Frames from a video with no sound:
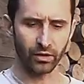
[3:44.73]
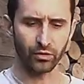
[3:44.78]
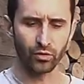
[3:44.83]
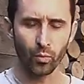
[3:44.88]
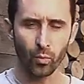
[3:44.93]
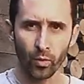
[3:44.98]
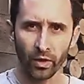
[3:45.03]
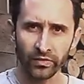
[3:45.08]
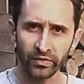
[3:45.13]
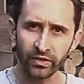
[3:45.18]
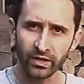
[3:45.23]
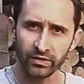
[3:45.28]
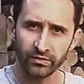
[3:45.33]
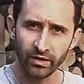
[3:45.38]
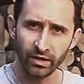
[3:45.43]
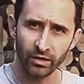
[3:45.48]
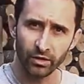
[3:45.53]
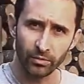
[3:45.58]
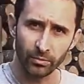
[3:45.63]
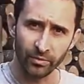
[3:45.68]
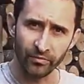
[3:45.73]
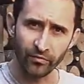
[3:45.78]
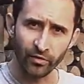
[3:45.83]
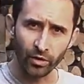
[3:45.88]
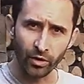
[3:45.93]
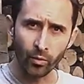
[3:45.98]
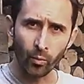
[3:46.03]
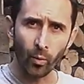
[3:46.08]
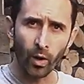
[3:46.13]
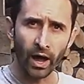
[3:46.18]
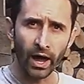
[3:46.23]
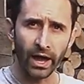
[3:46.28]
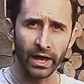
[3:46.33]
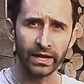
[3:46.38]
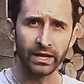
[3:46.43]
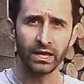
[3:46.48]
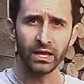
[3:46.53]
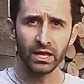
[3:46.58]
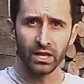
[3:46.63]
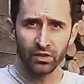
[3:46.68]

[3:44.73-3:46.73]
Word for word: You want the container to be very wide,